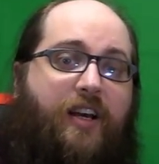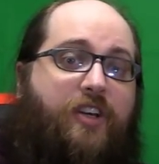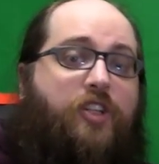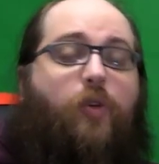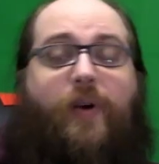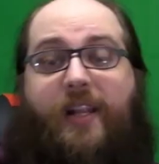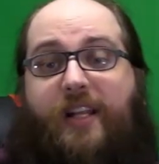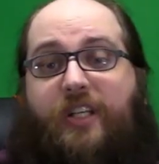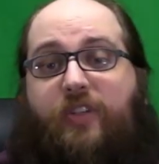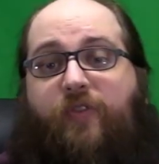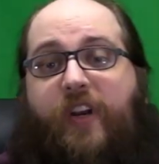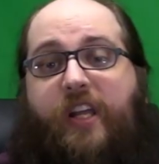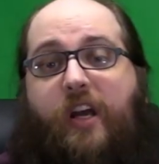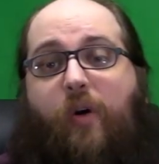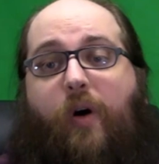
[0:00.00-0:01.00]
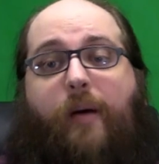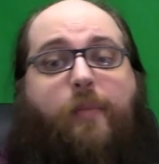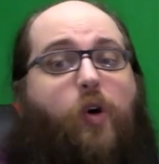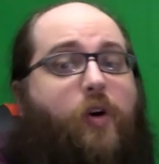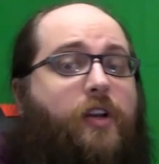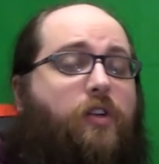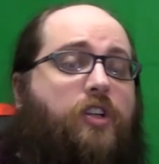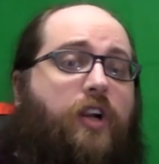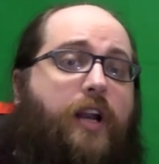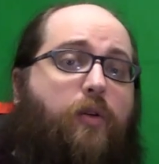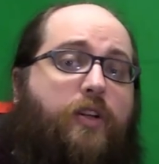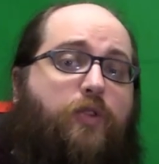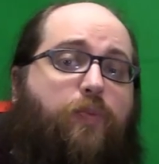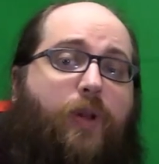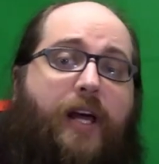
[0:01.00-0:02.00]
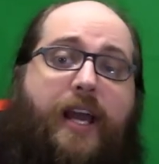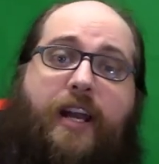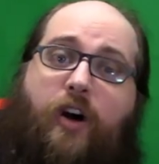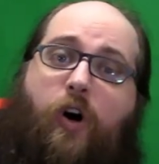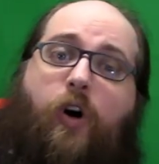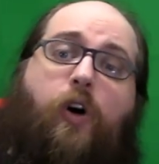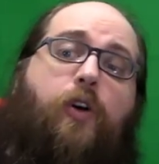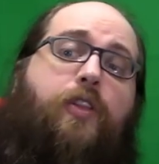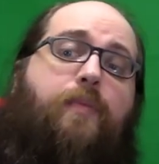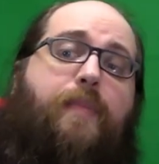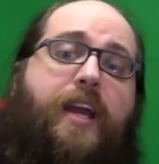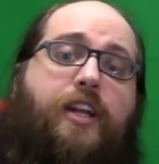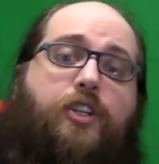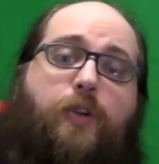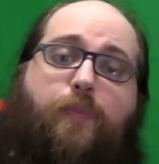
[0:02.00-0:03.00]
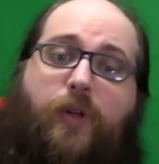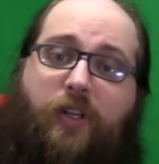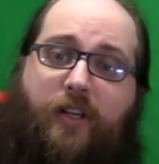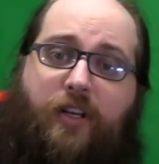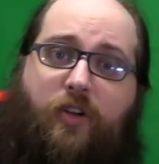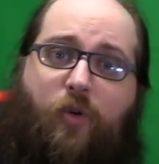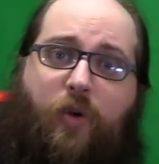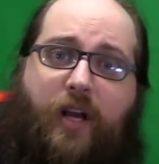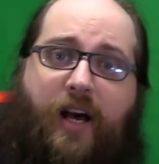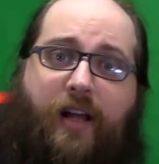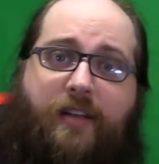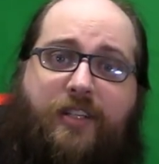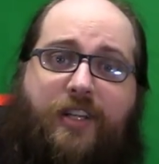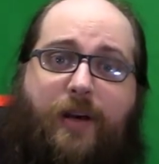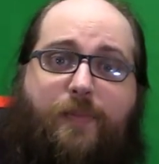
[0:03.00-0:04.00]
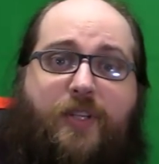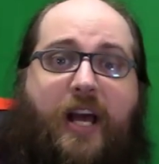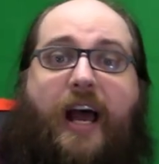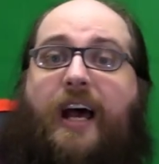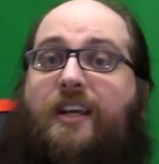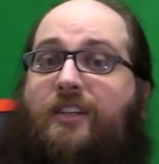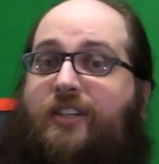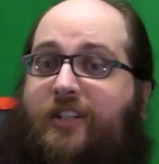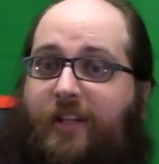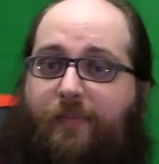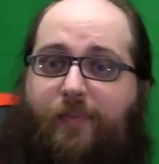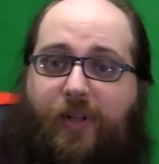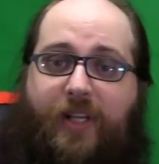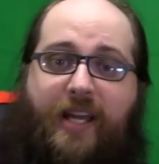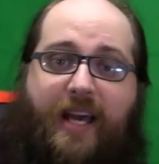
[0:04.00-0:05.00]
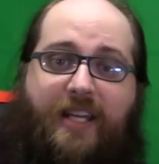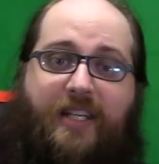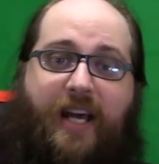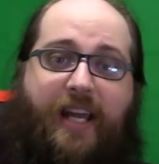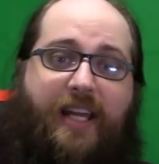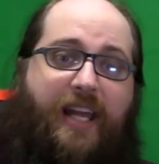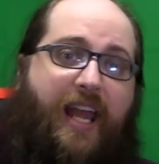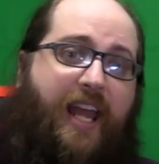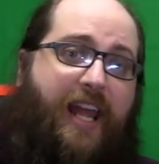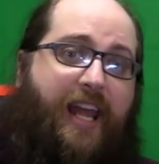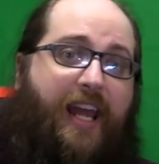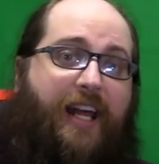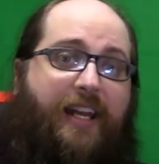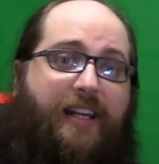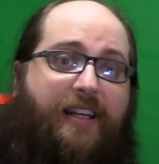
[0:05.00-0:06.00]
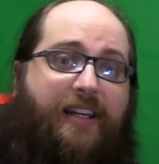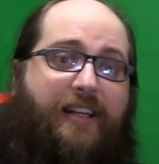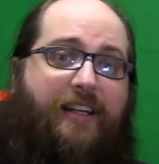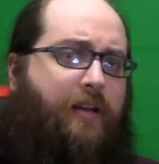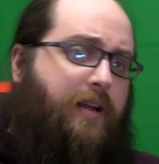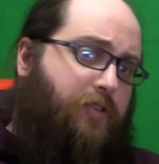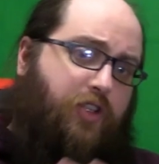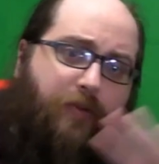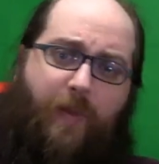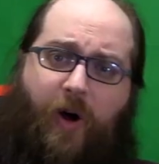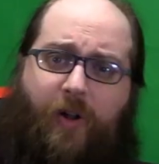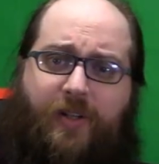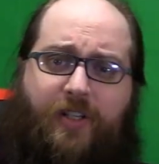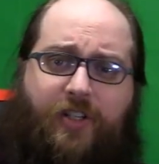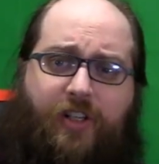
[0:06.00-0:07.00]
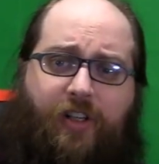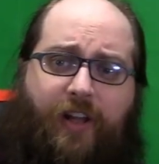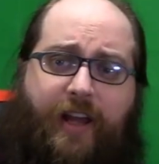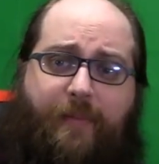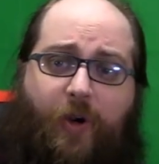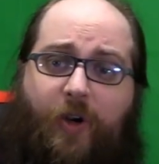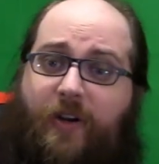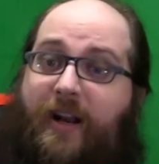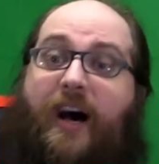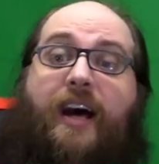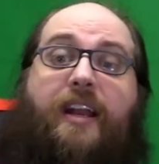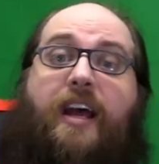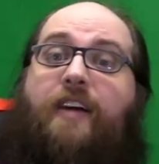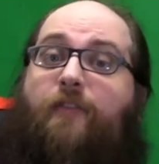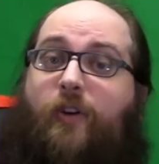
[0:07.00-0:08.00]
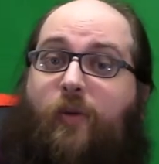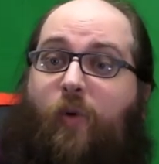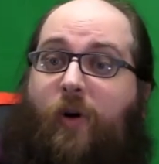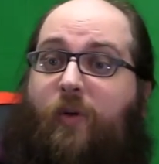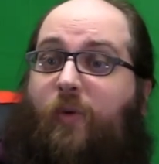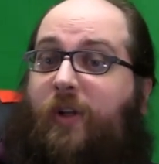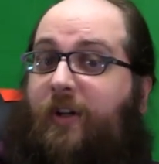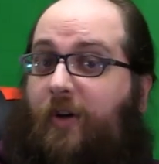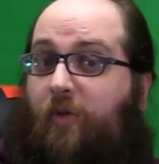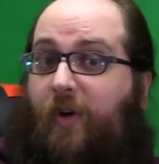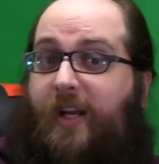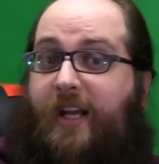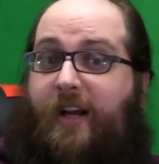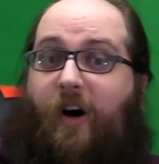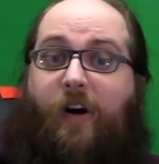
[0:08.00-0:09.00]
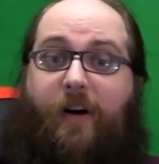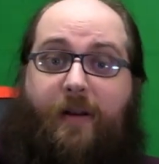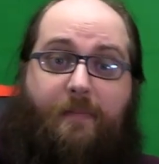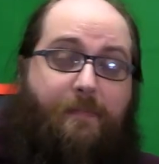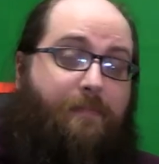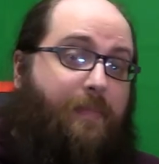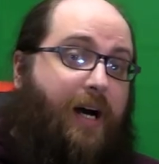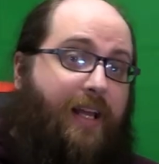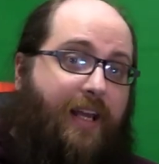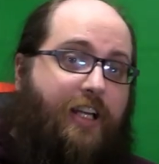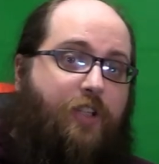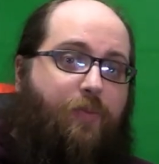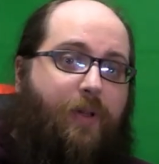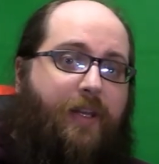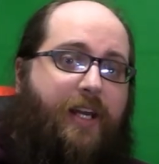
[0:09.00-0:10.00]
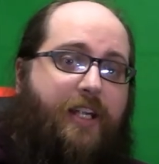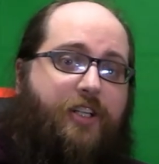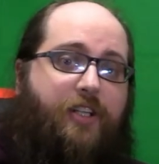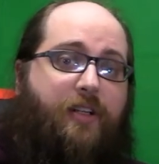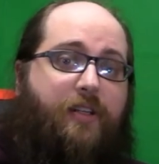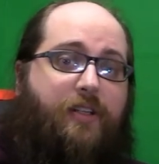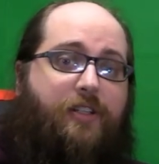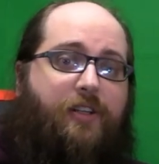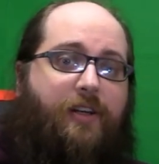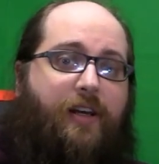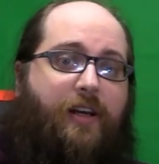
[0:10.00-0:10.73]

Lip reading: So in this video, I'm going to try to explain all the major political concepts as simply as I can. Now, small disclaimer, not everyone will agree on my explanations.